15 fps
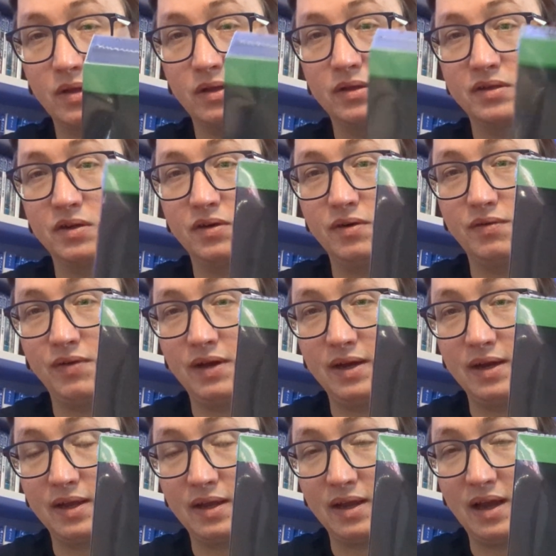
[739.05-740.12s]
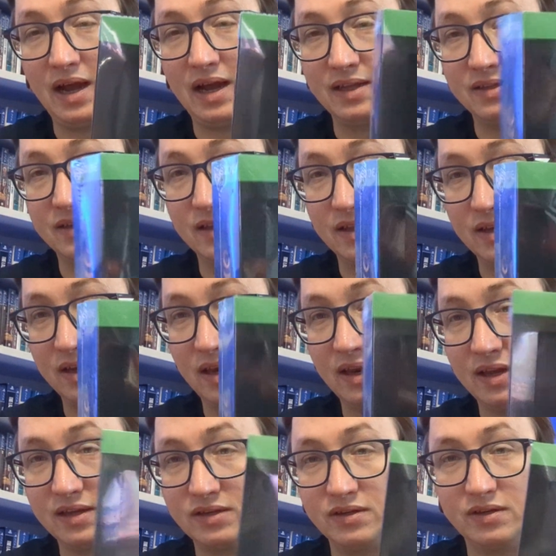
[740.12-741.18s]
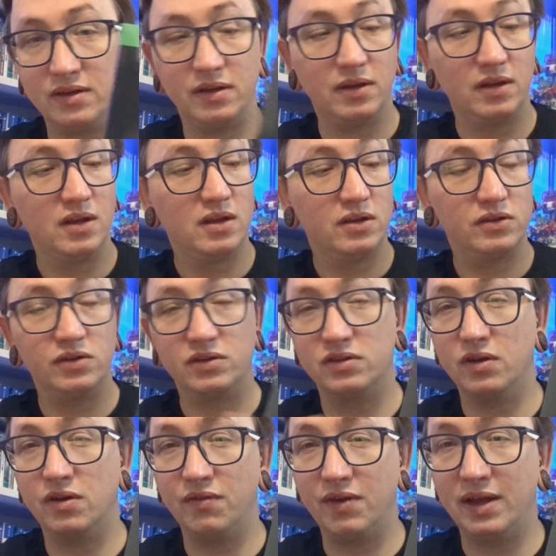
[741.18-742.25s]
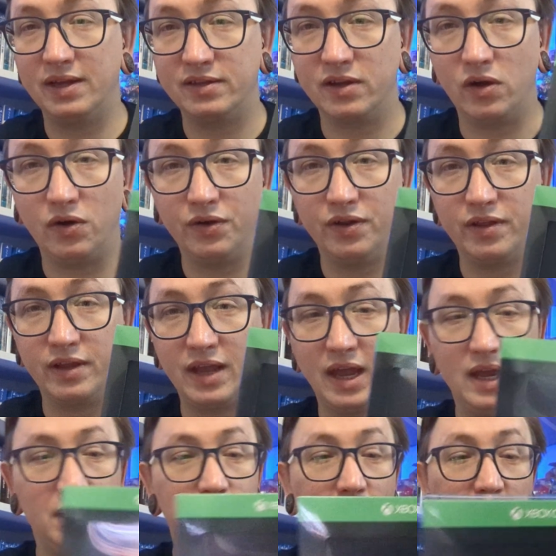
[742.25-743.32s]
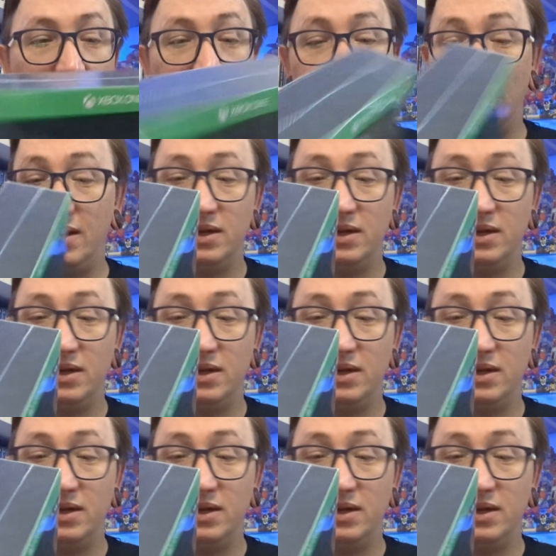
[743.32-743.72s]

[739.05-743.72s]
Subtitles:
sort of like add to the collection, just sort of like to honour the game. And